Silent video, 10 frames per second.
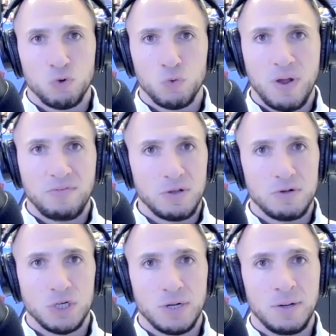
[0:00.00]

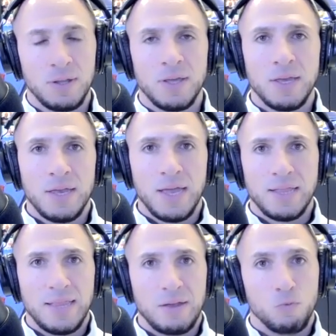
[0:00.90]
Revolution
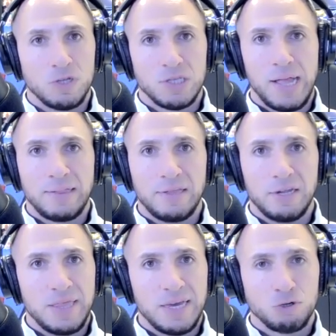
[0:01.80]
in what's likely to
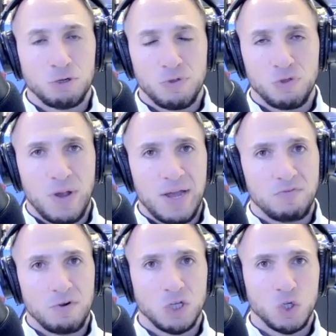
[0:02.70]
be that triple
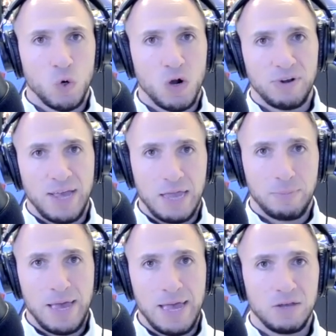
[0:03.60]
threat versus Swerve and Hangman.